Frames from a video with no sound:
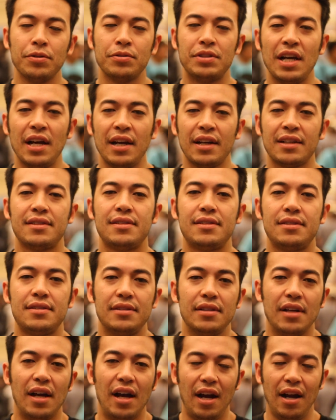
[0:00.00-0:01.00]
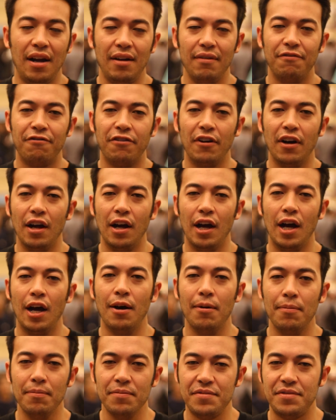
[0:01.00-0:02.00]
Gootecks. I'm
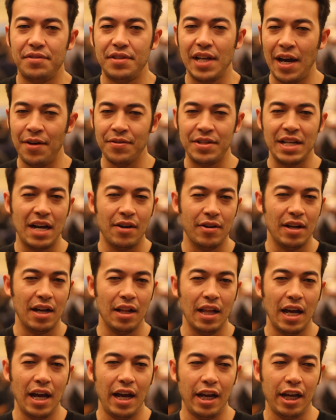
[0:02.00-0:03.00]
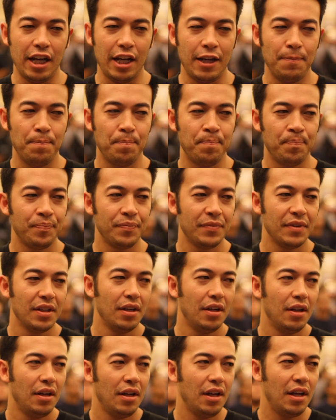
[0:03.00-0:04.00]
from downtown LA,
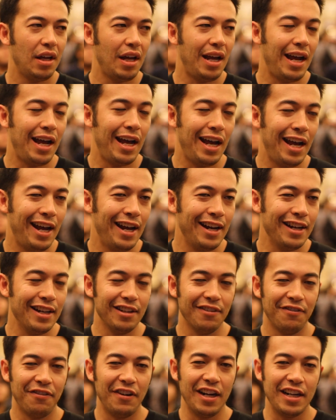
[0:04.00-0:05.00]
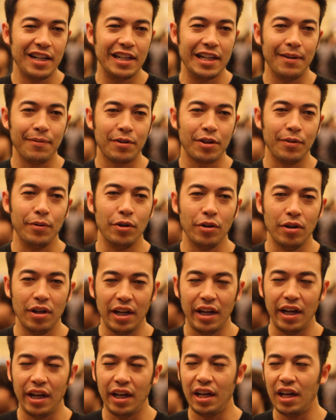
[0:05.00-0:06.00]
and in the fighting game
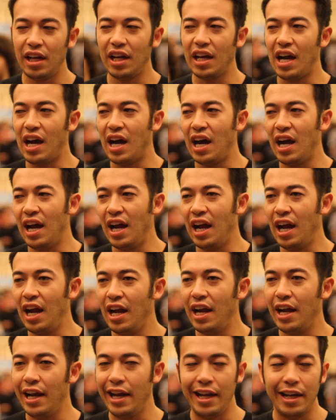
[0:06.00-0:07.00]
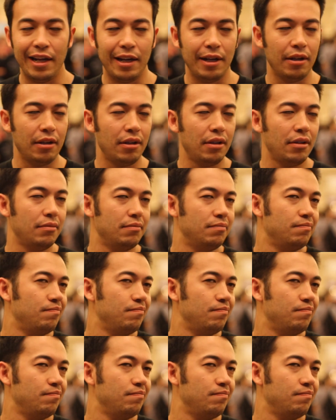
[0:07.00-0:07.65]
community, I